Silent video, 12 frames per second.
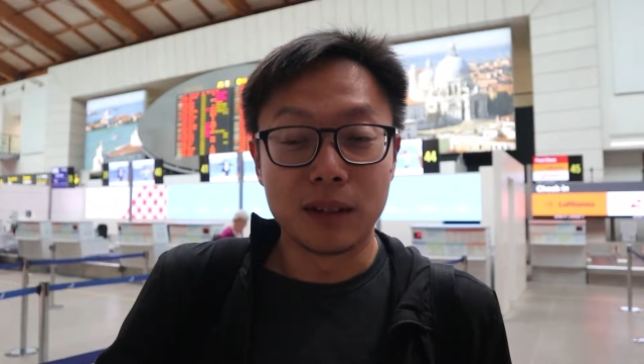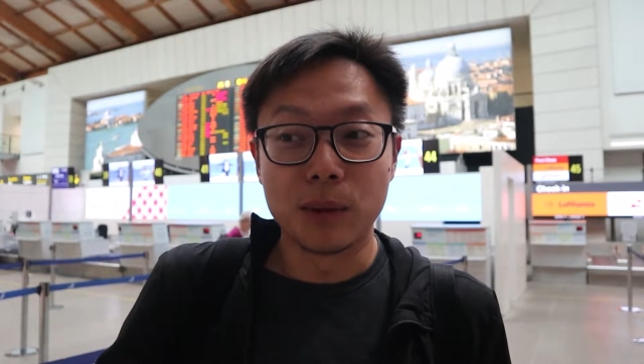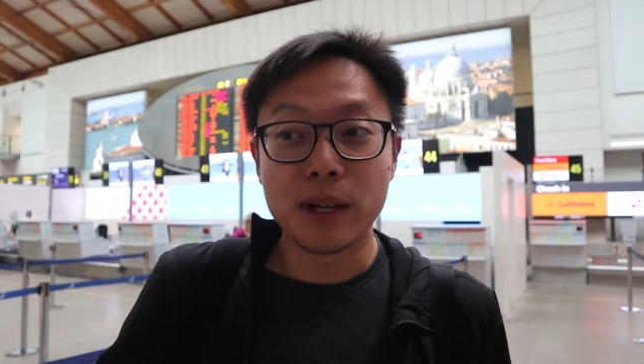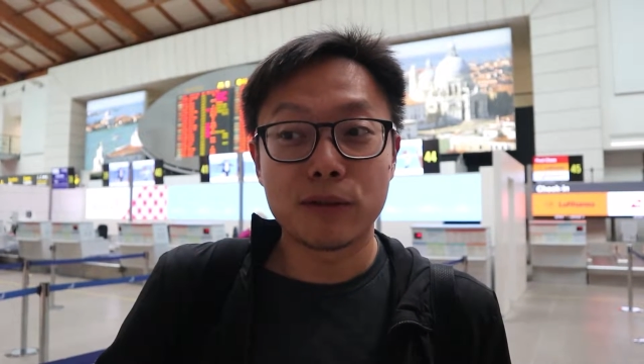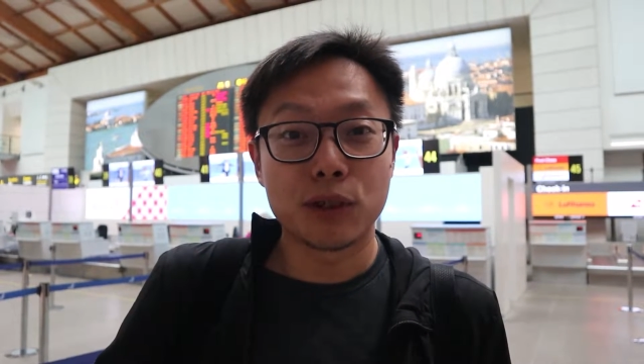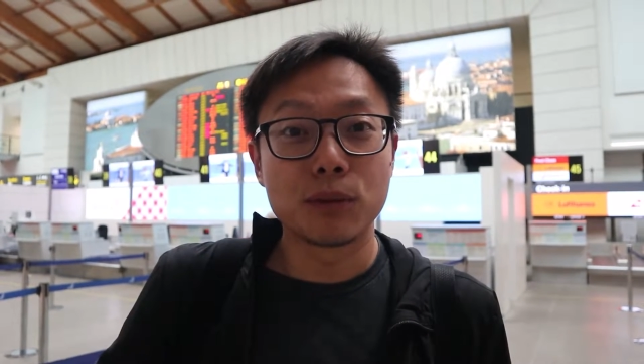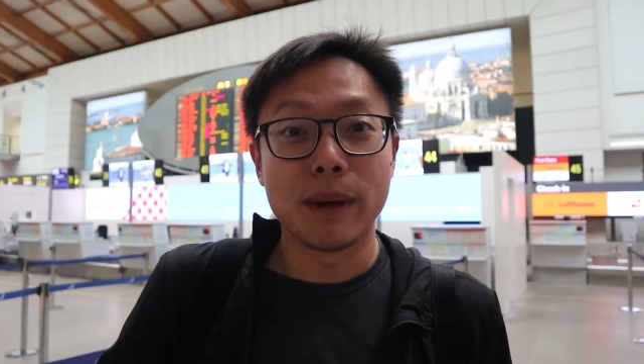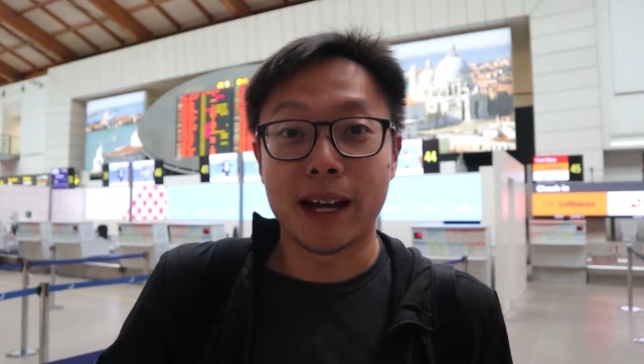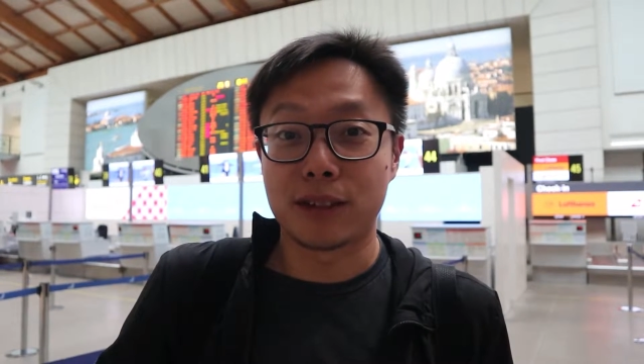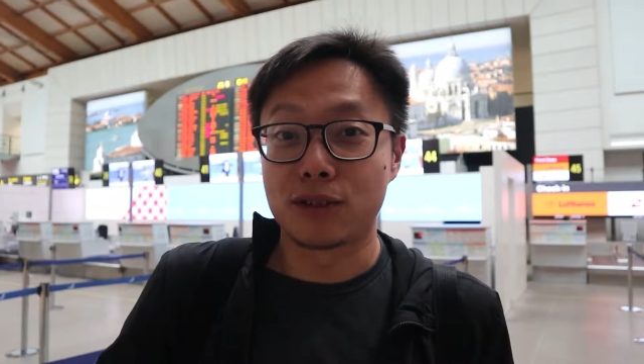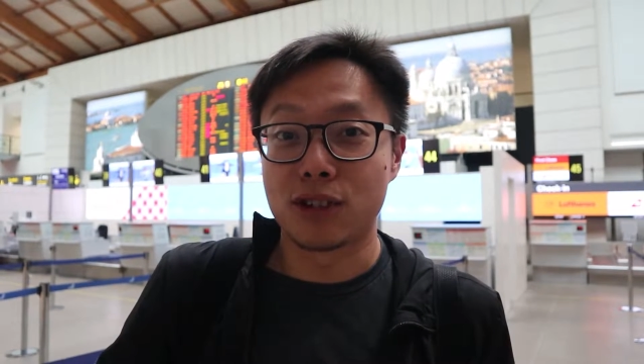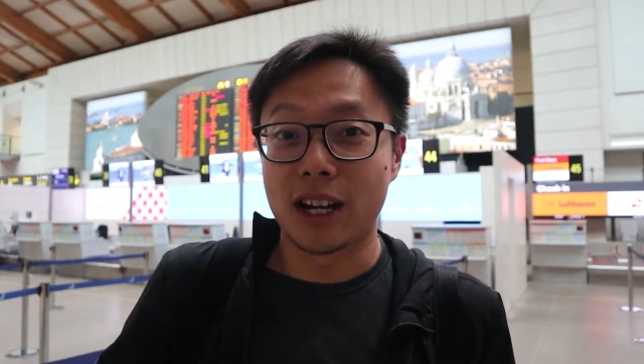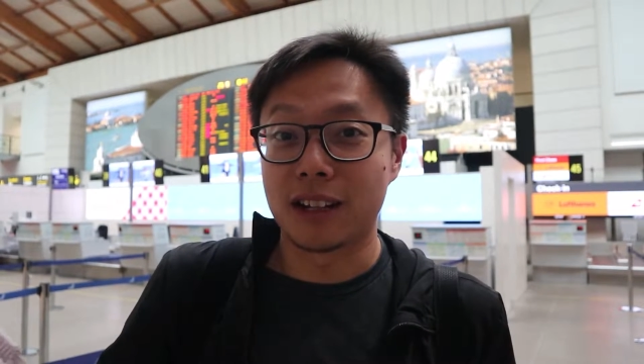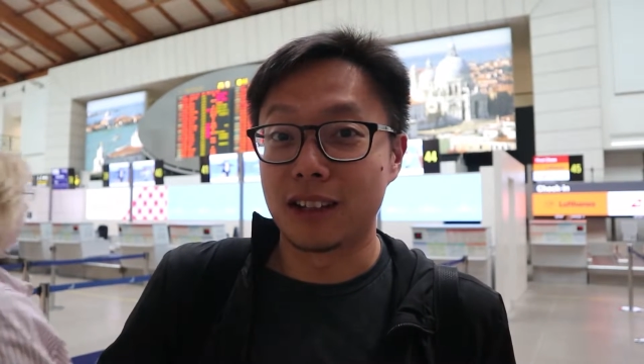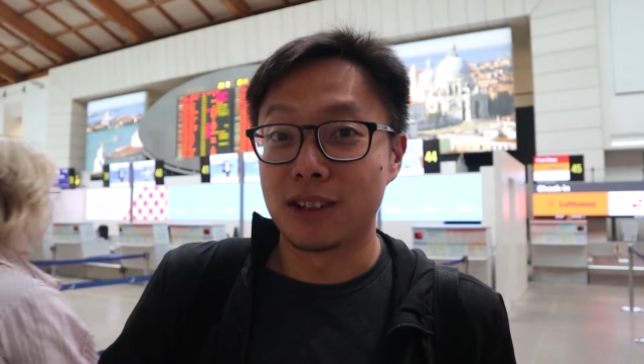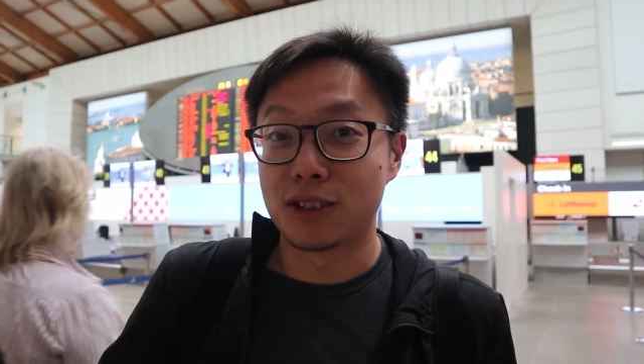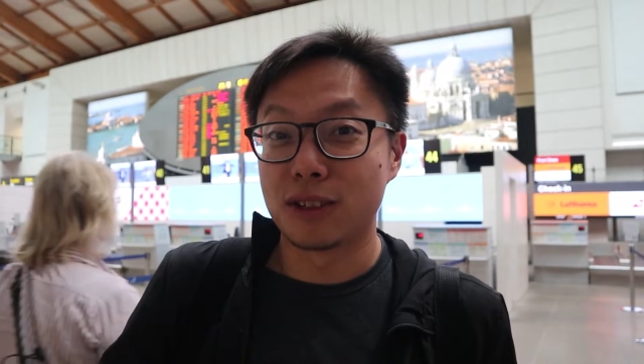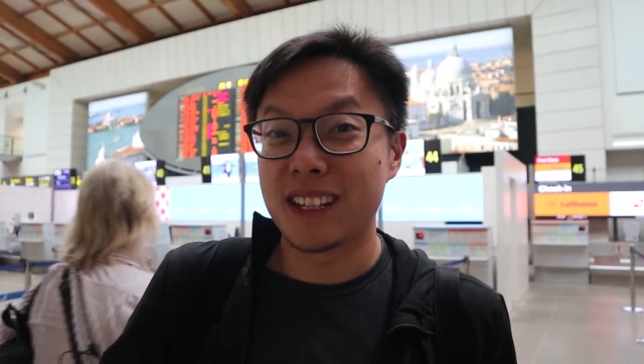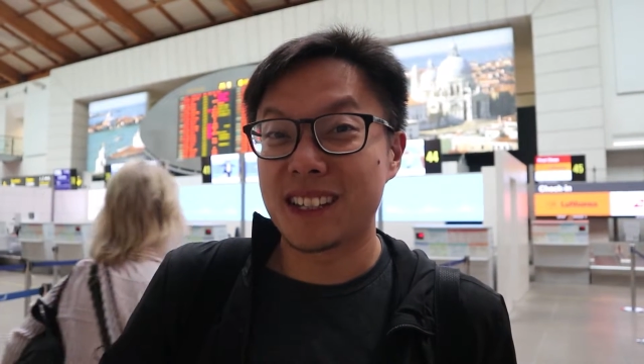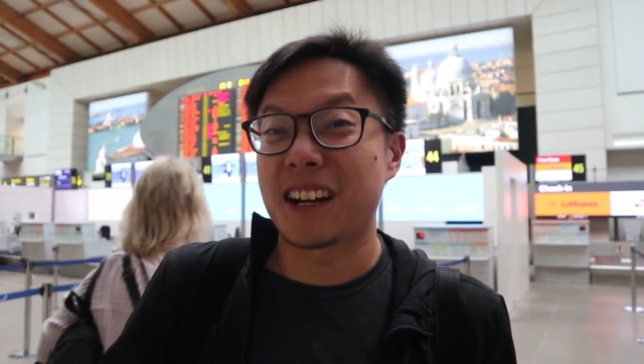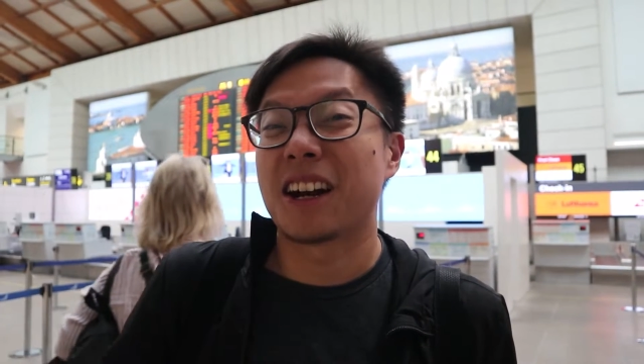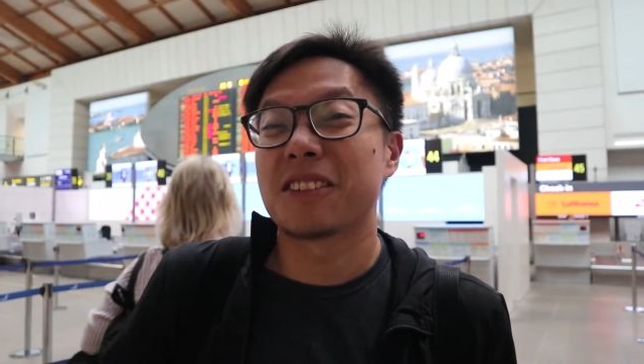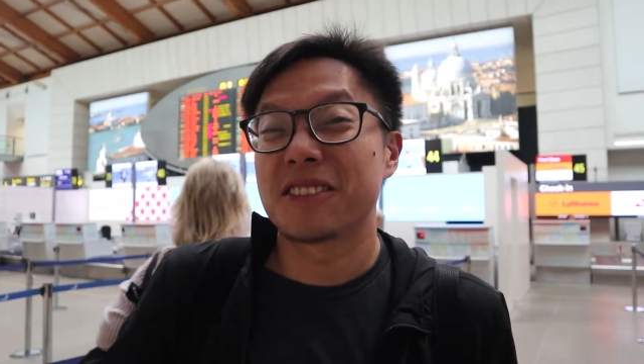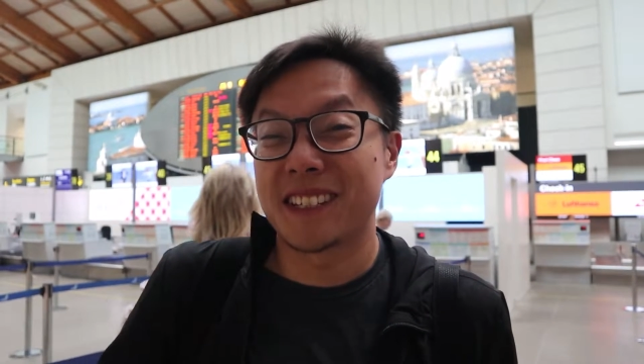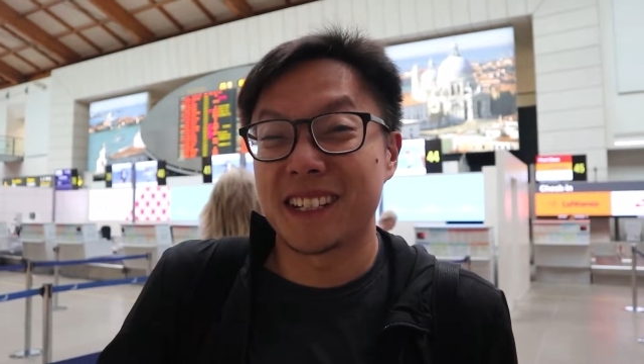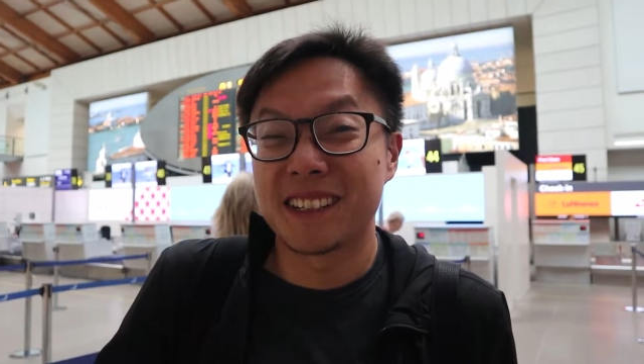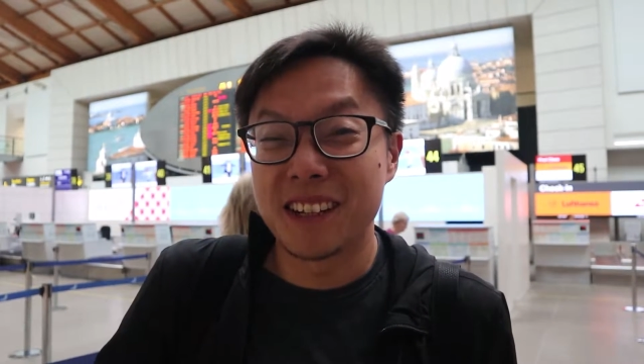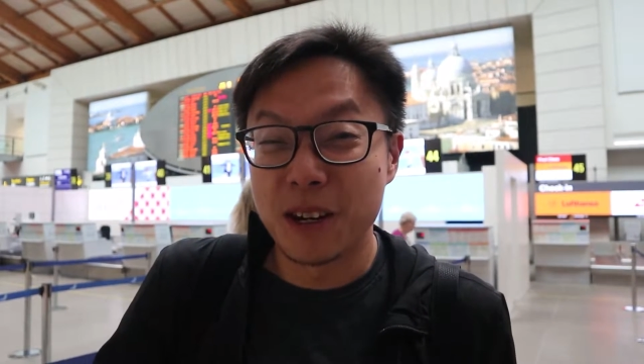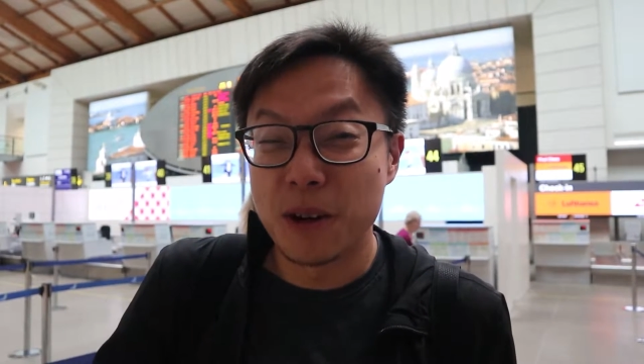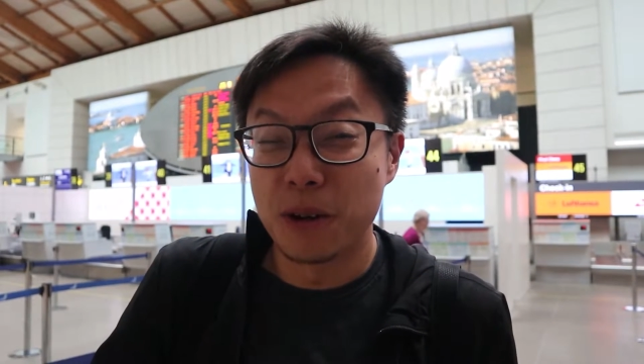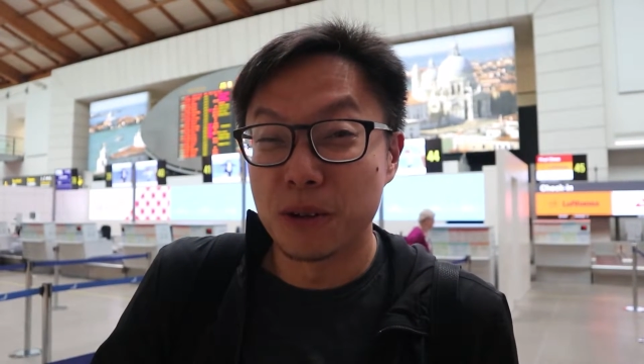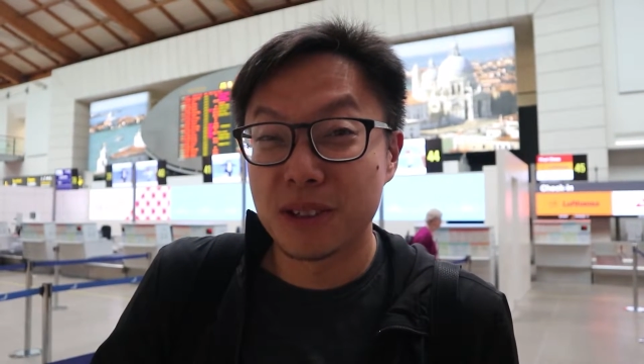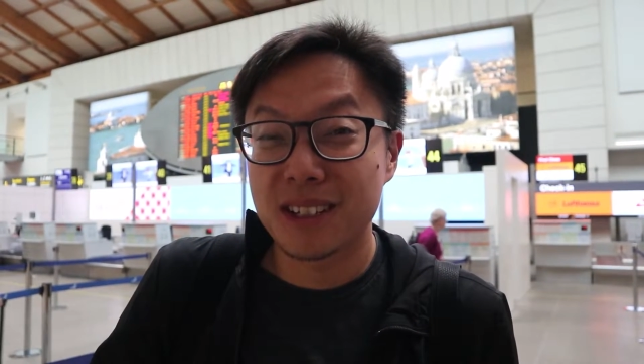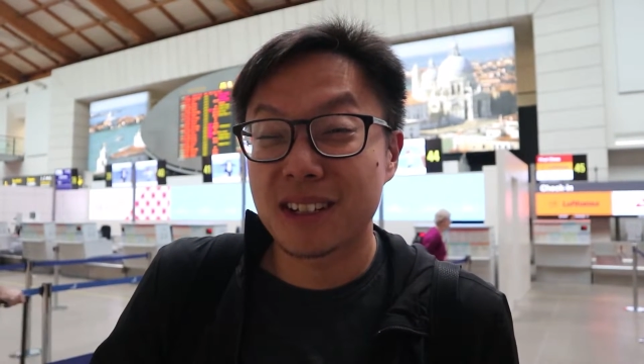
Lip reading: We have 2 bags to check in, so that's like 160 euros.